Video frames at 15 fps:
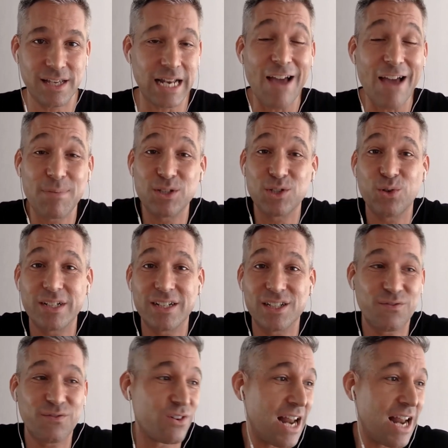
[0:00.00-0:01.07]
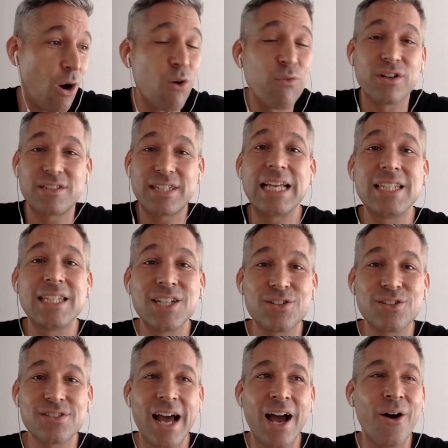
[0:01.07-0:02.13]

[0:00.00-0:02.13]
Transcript: I've been doing this for over 10 years now.